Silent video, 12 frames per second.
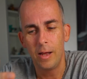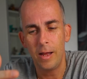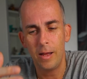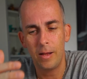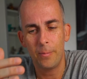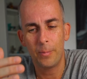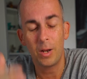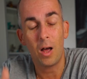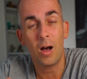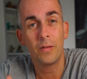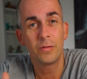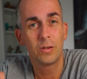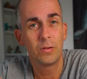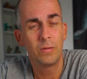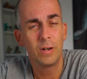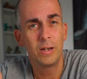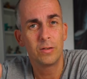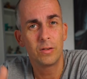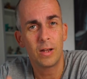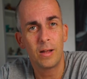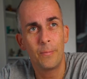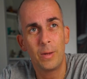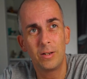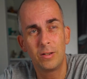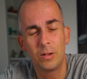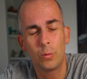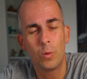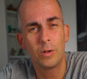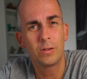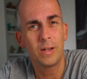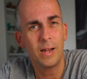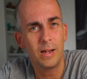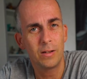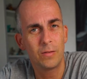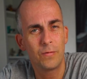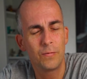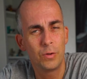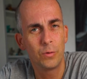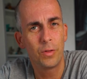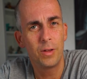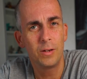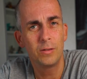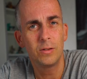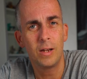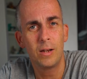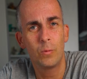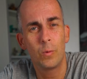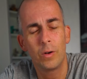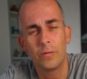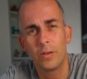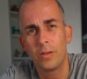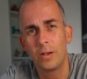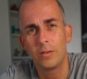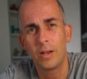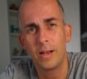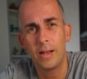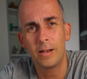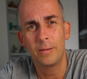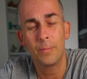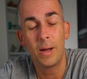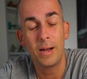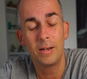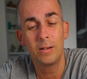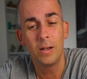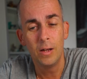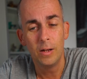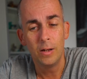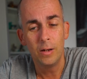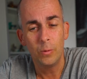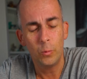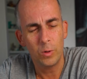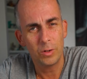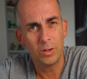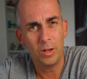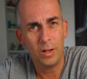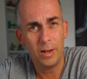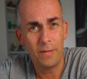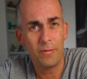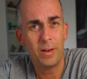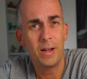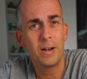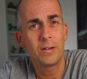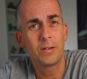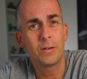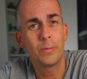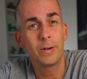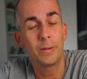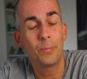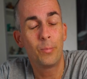But after the release I still wanted to add a few things, and one of the things I had in mind was a level editor where